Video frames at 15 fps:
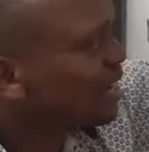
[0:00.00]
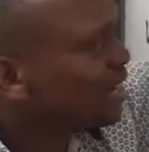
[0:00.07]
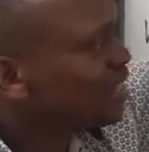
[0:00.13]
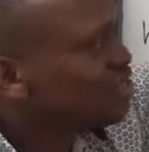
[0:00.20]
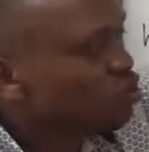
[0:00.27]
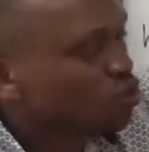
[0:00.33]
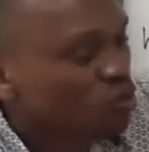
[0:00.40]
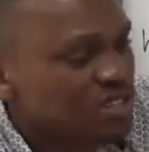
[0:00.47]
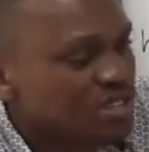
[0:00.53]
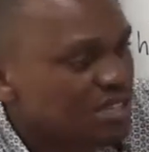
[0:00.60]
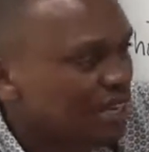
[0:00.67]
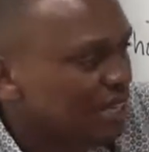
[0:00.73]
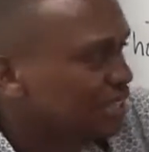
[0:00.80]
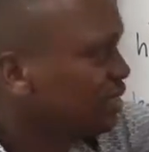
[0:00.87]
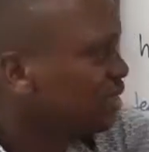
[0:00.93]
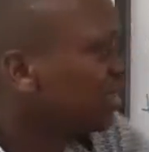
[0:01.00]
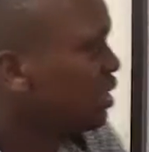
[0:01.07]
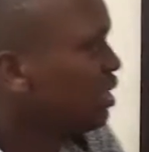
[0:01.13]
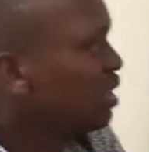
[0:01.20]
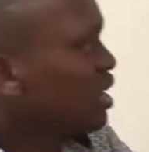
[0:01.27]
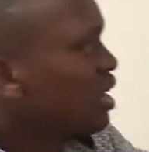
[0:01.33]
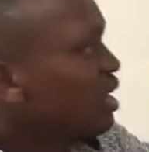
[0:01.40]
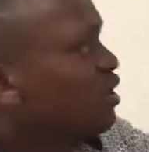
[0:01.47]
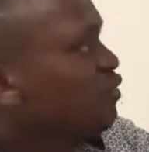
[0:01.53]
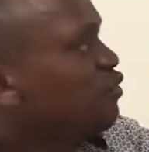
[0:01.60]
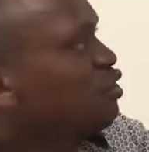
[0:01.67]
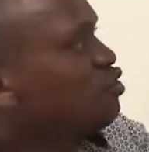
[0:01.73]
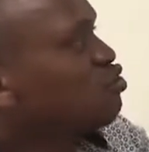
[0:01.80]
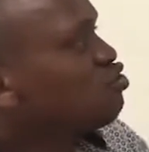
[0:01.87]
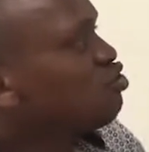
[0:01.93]
here is constant. And if
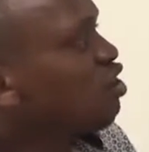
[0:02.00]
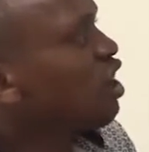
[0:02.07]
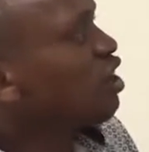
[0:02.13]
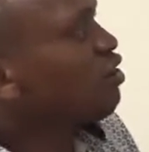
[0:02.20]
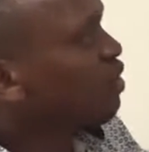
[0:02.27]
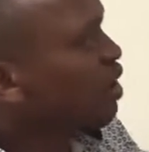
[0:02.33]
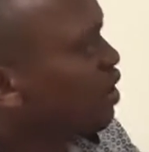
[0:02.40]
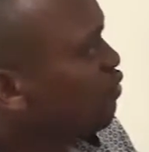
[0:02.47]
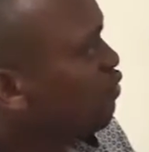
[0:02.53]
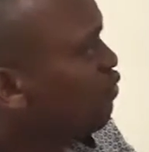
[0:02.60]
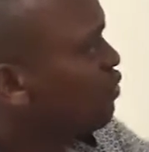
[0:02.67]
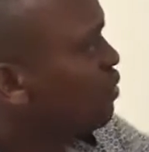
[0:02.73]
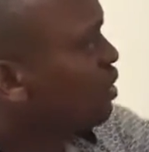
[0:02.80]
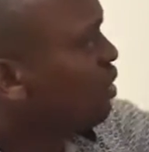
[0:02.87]
you are to draw a graph